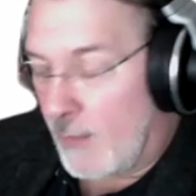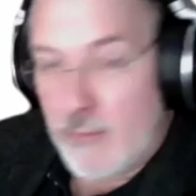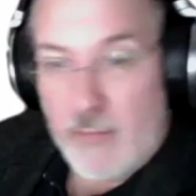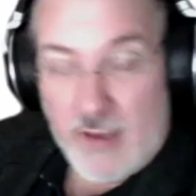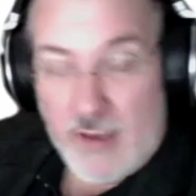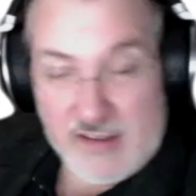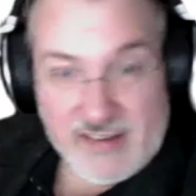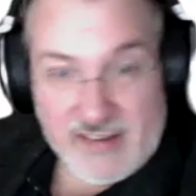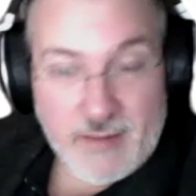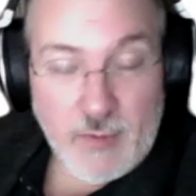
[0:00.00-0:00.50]

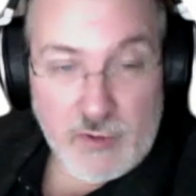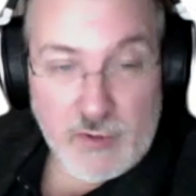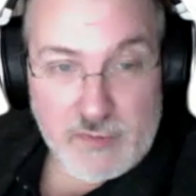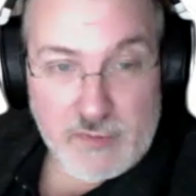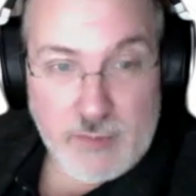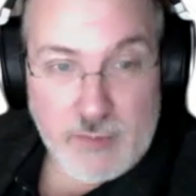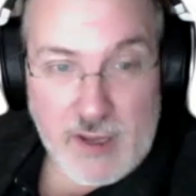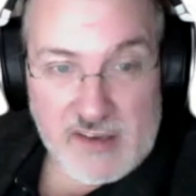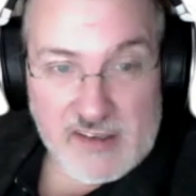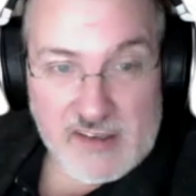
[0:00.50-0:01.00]
That's the most
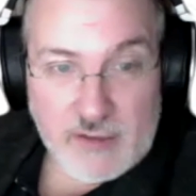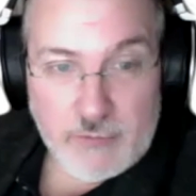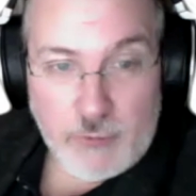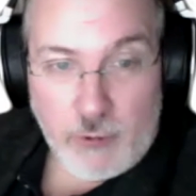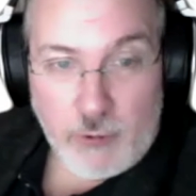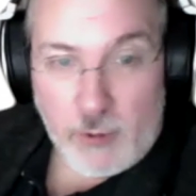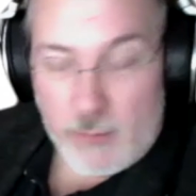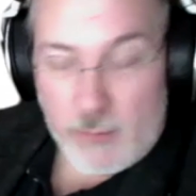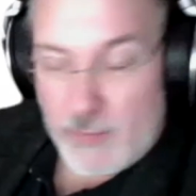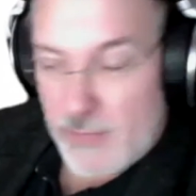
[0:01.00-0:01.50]
basic
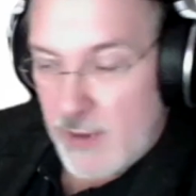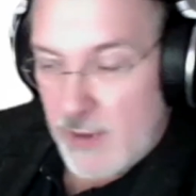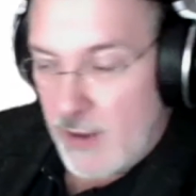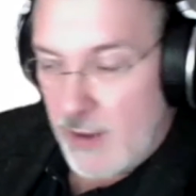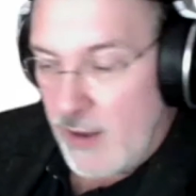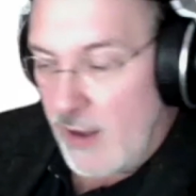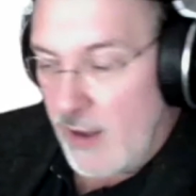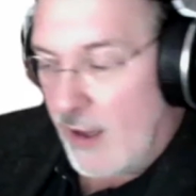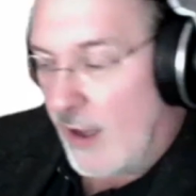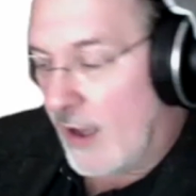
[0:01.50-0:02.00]
form.
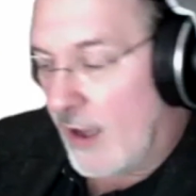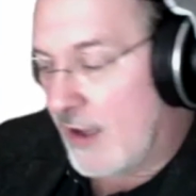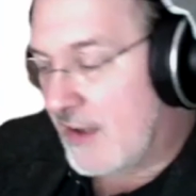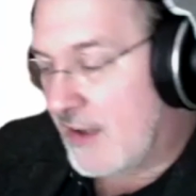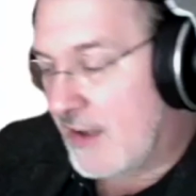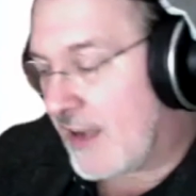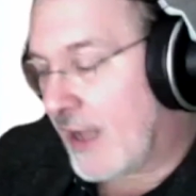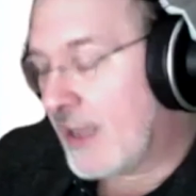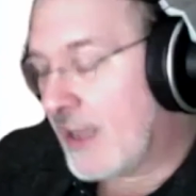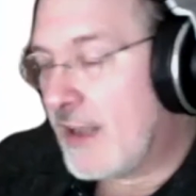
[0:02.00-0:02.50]

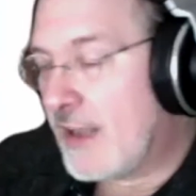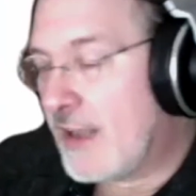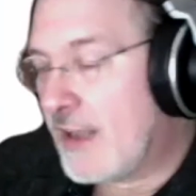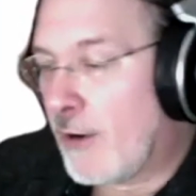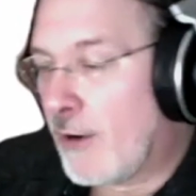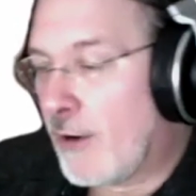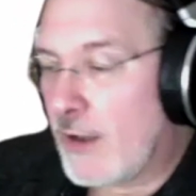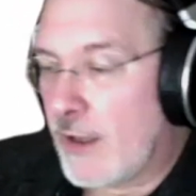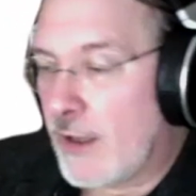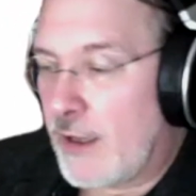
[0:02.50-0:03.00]

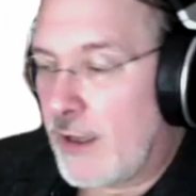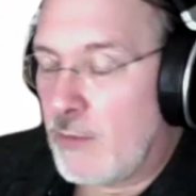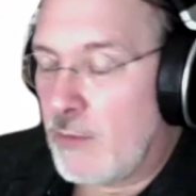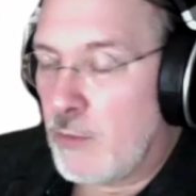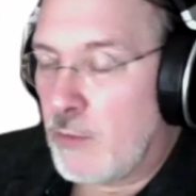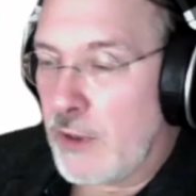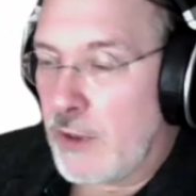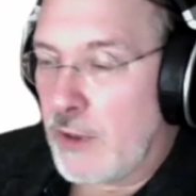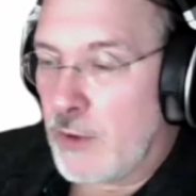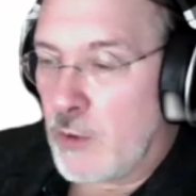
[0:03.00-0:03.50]
Secondarily,
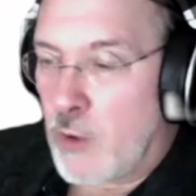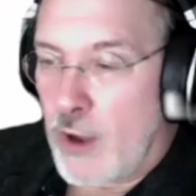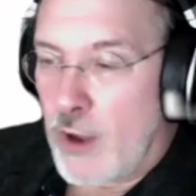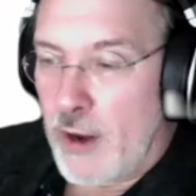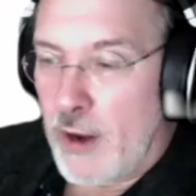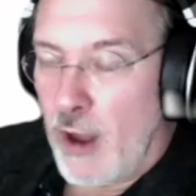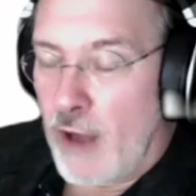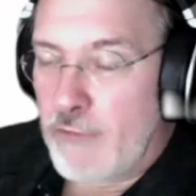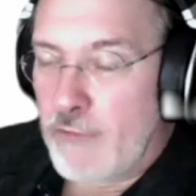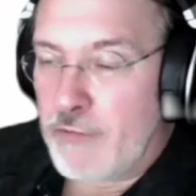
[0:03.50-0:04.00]
we quite
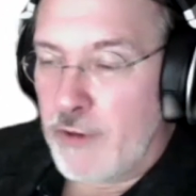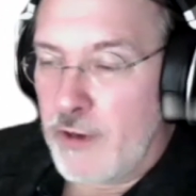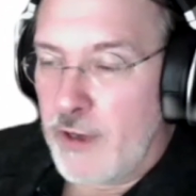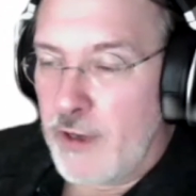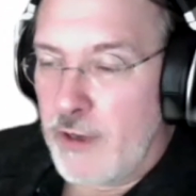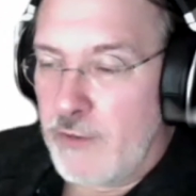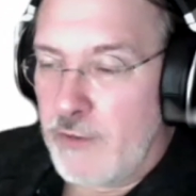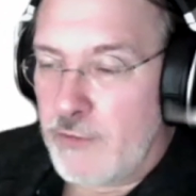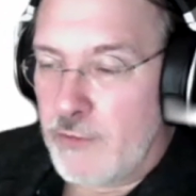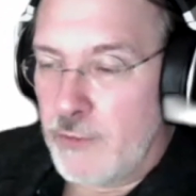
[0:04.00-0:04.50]
often
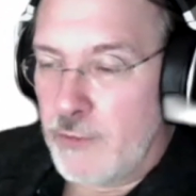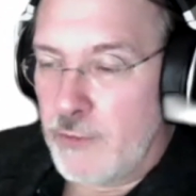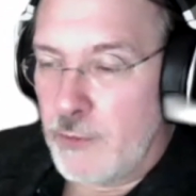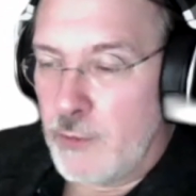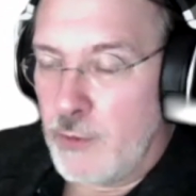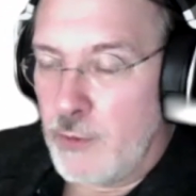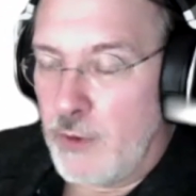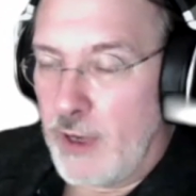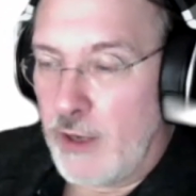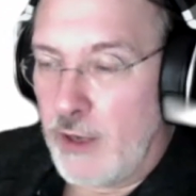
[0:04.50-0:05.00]
need
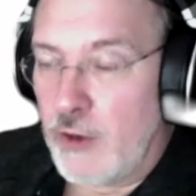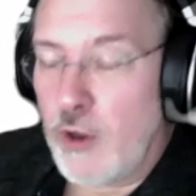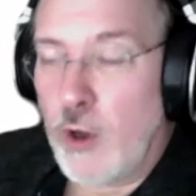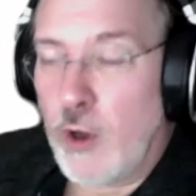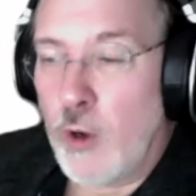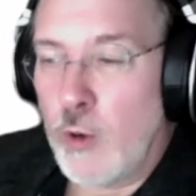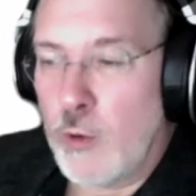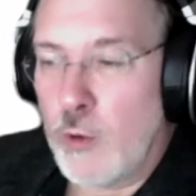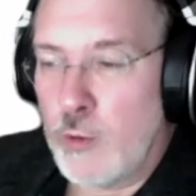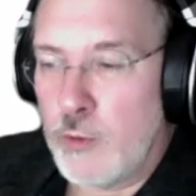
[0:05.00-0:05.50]
to
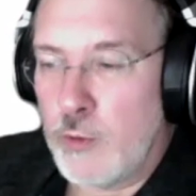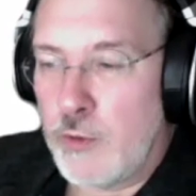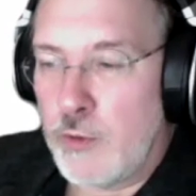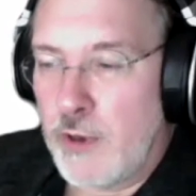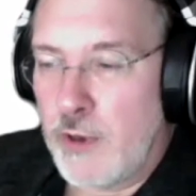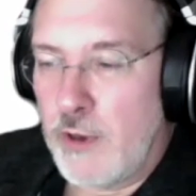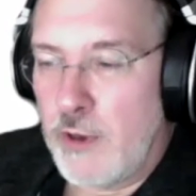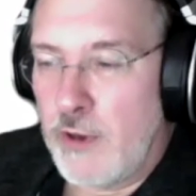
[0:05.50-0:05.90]
encode